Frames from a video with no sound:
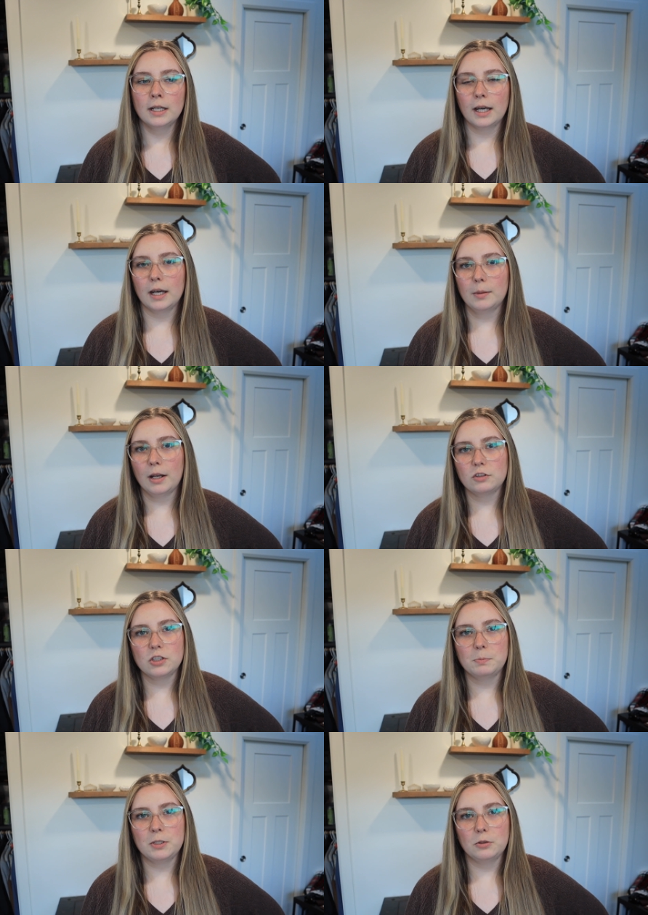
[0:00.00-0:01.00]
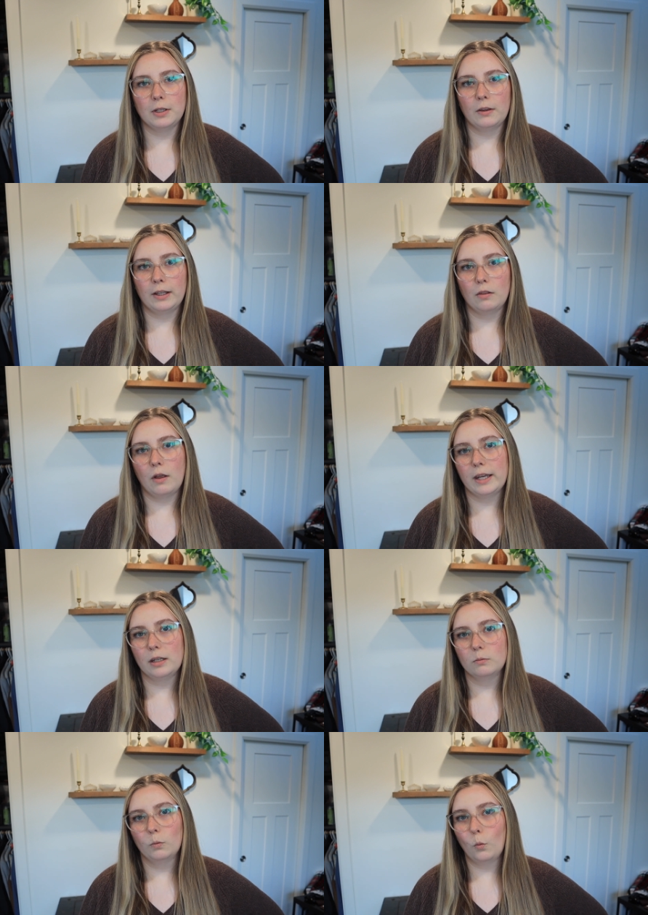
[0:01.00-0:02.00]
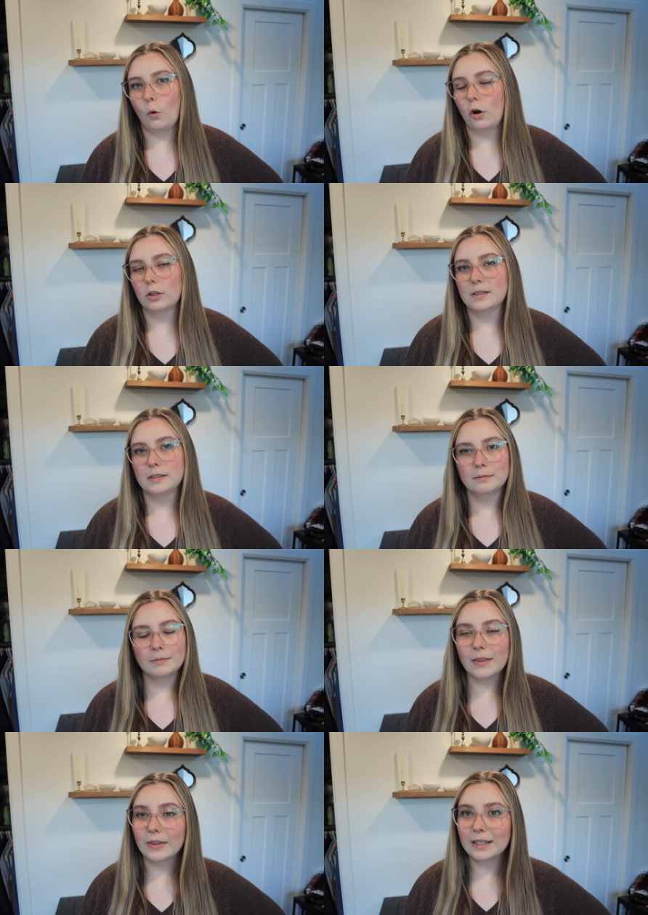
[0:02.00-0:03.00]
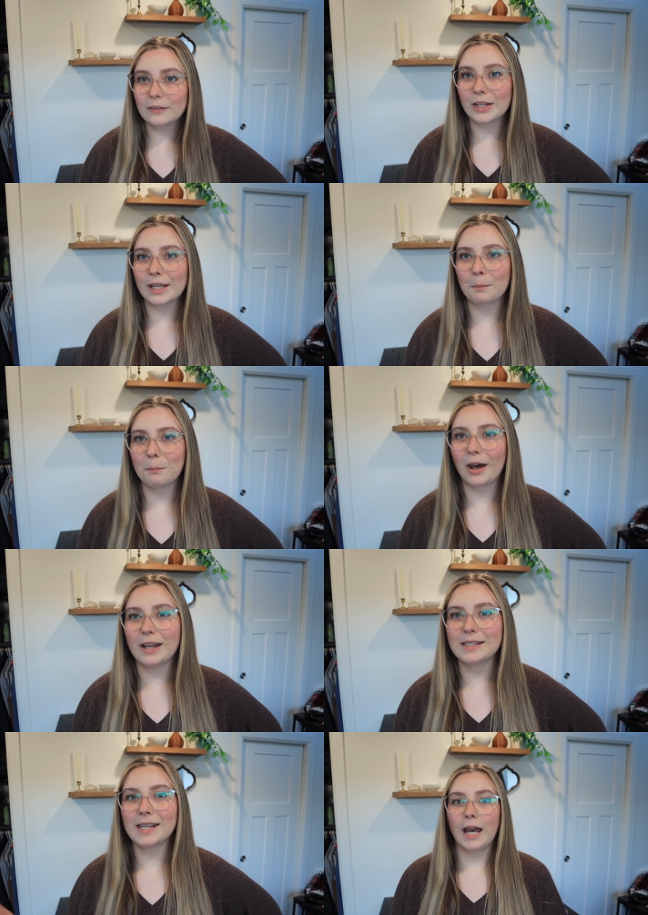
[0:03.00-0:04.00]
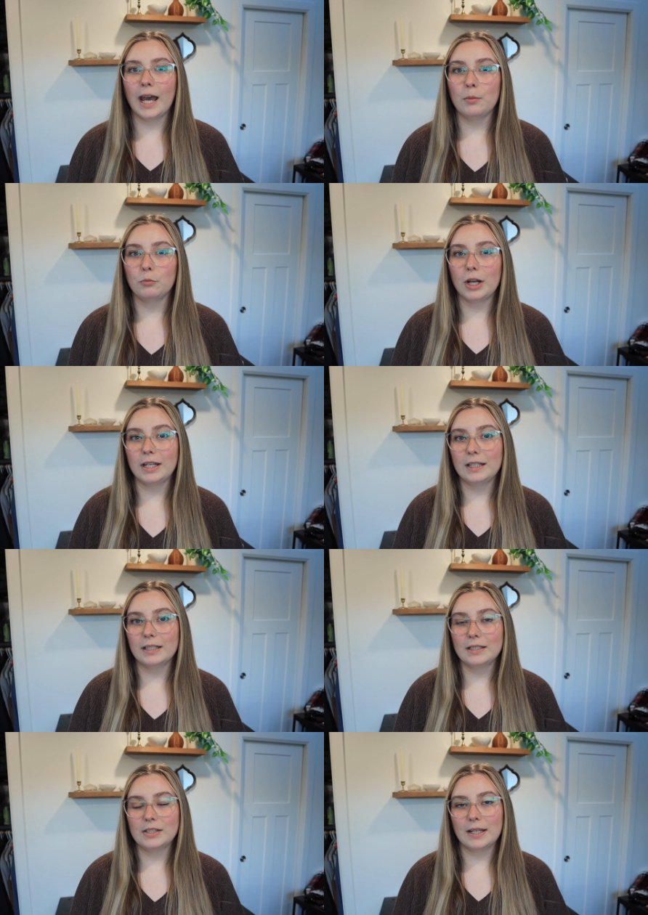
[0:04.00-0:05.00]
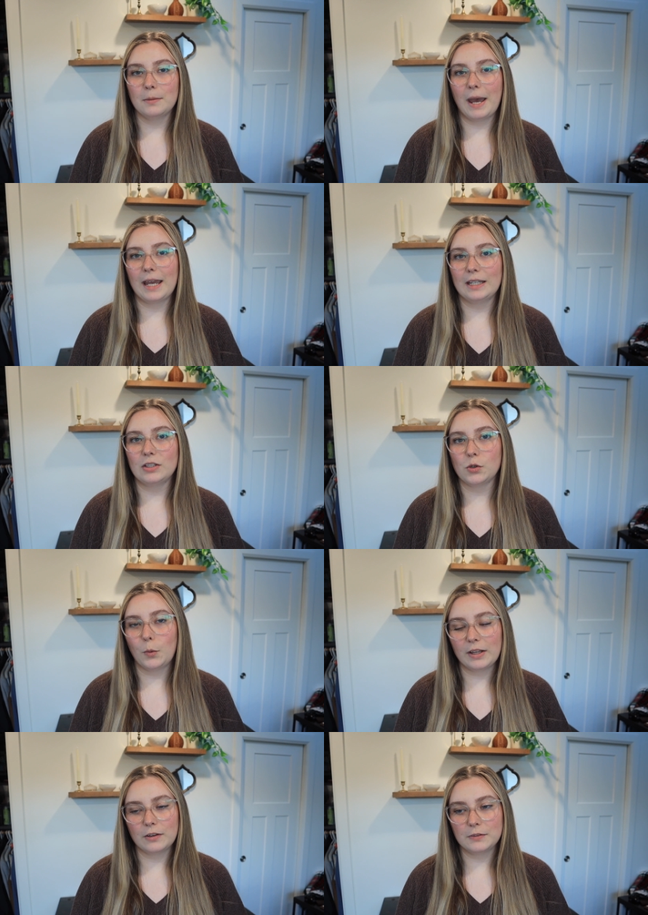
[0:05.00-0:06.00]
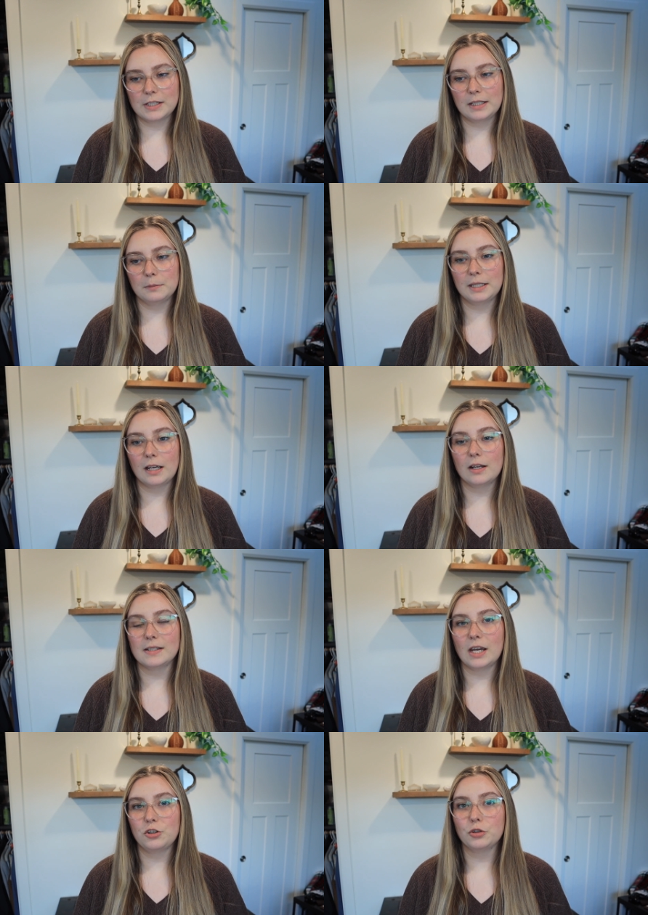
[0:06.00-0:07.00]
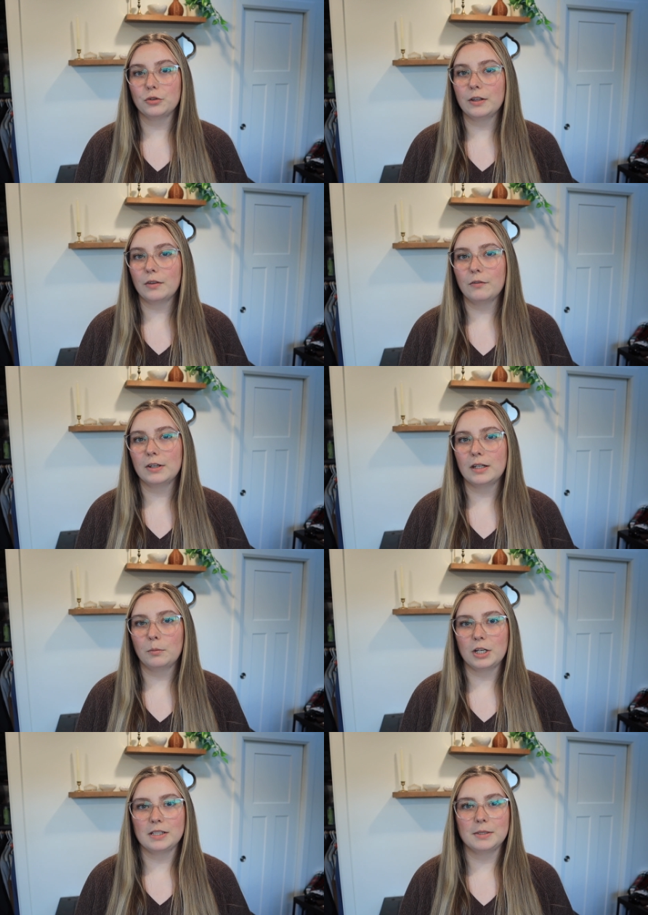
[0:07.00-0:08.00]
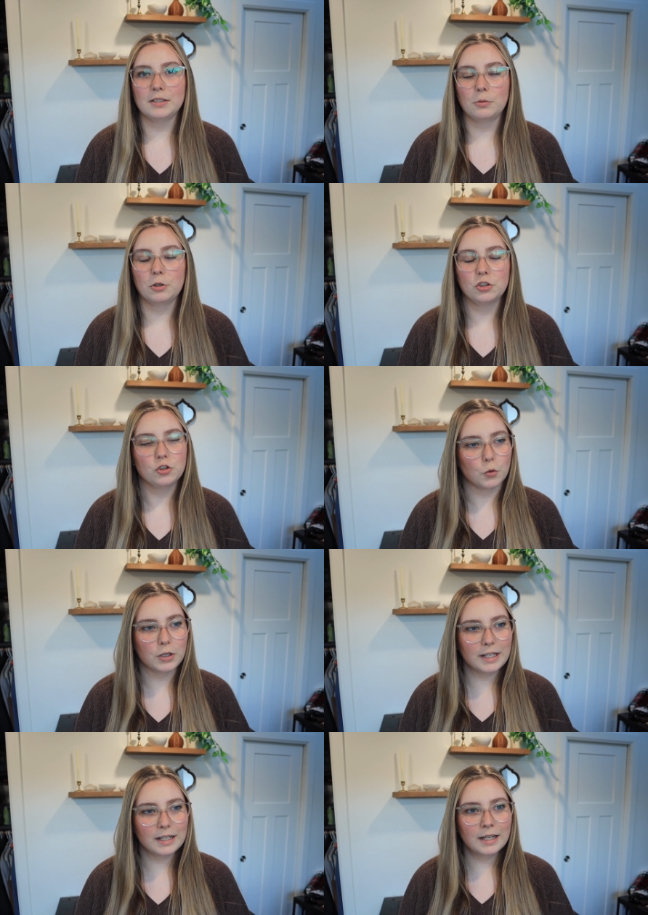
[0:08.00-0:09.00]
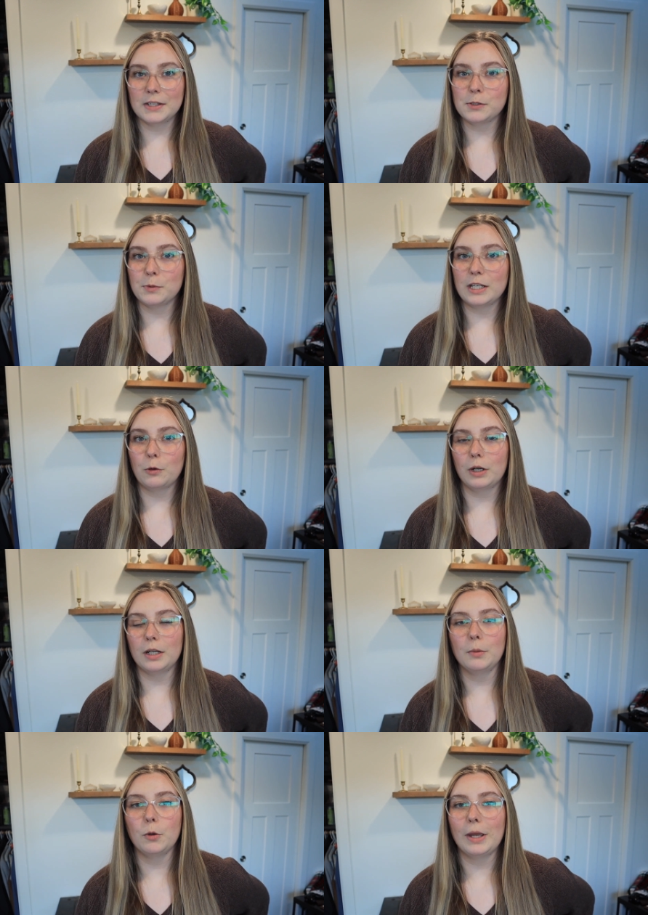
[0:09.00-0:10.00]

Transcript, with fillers: um, and I've just been doing like light walks in the evening, but I'm ready to get back into weightlifting because I truly love it and it brings me so much joy. This week we're going to be